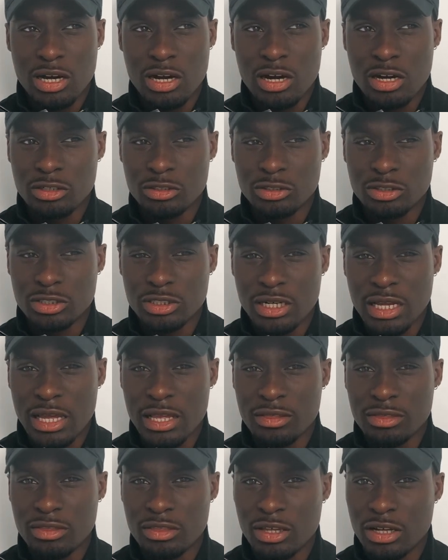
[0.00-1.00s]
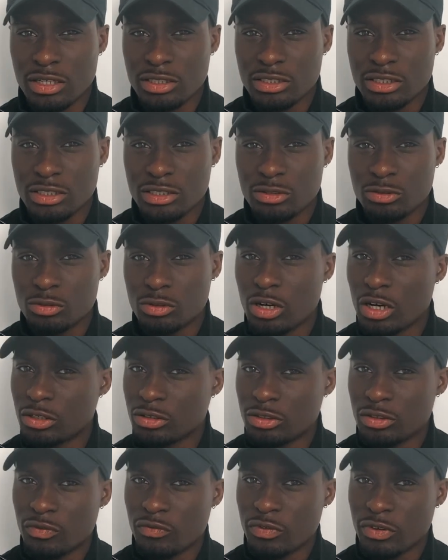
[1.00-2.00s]
130 or
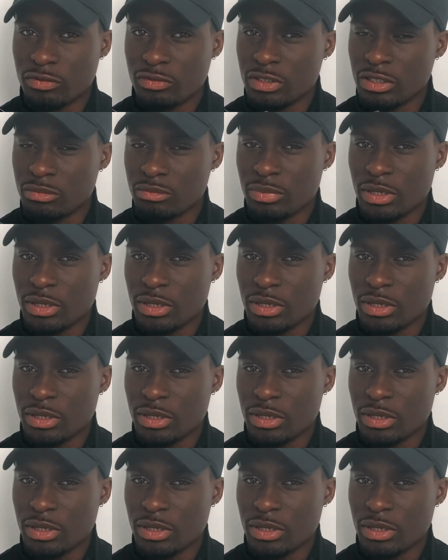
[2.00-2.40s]
115